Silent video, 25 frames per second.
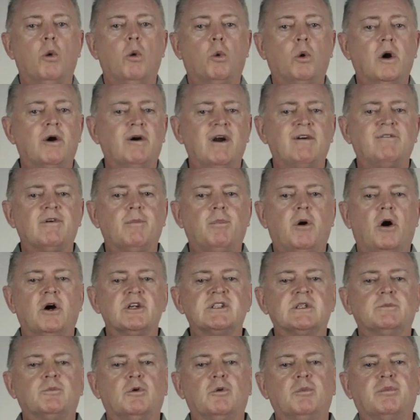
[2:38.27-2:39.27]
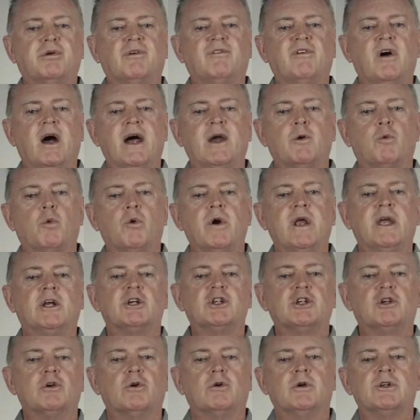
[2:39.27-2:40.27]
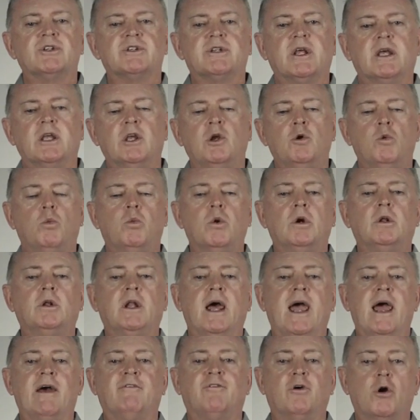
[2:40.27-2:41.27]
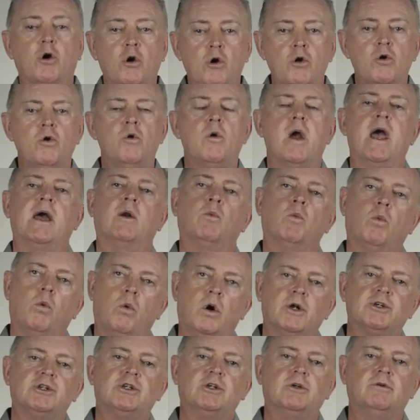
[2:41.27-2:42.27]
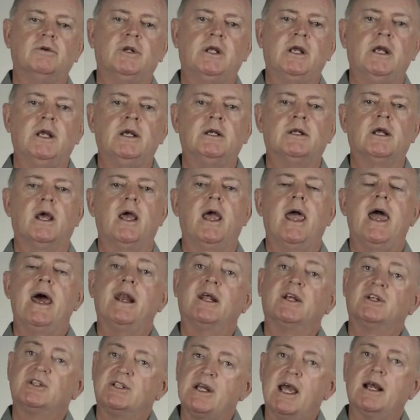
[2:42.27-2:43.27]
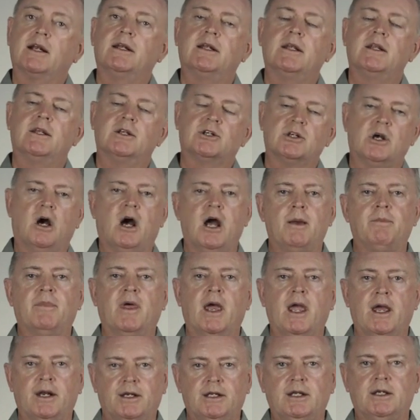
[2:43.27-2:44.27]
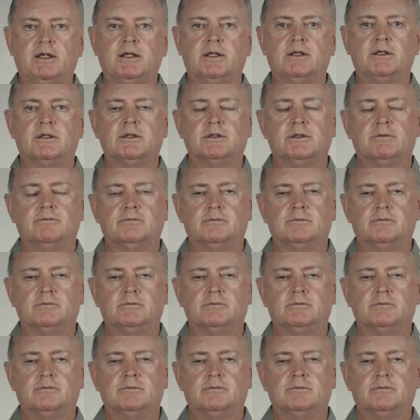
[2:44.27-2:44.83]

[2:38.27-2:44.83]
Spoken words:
Wherever possible, provide reassurance that you will have who and what you need at exactly the time they are needed.